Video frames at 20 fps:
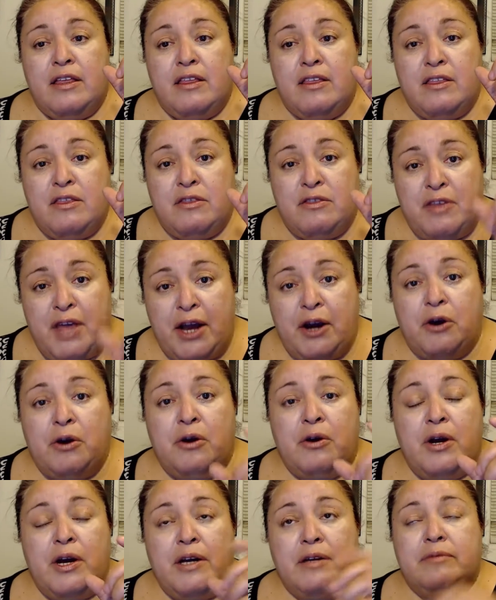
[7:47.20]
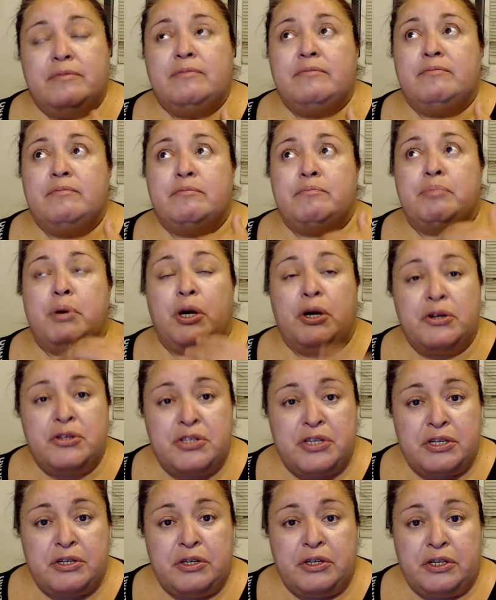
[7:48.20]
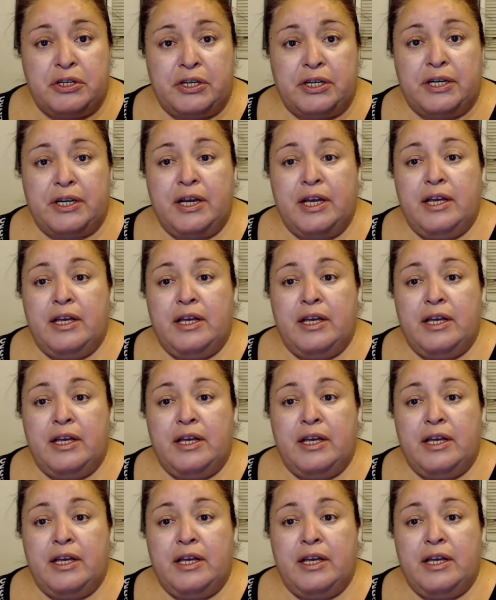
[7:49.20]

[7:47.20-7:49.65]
their personhood,